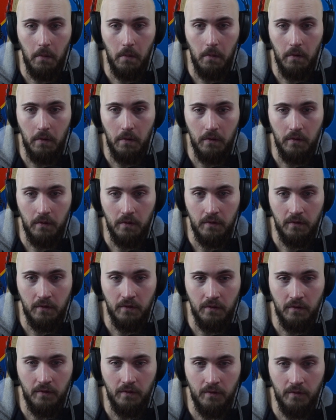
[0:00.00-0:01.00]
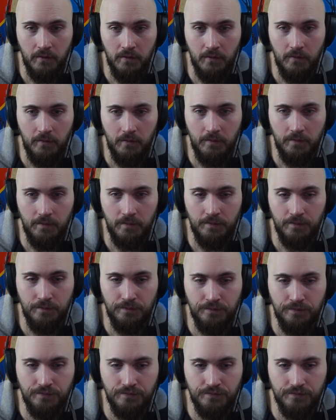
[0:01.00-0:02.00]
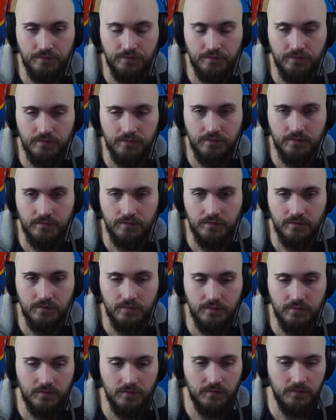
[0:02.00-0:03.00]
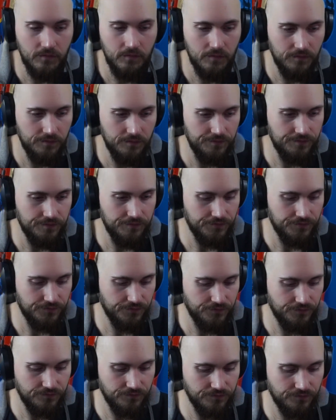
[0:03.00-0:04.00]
This person isn't speaking.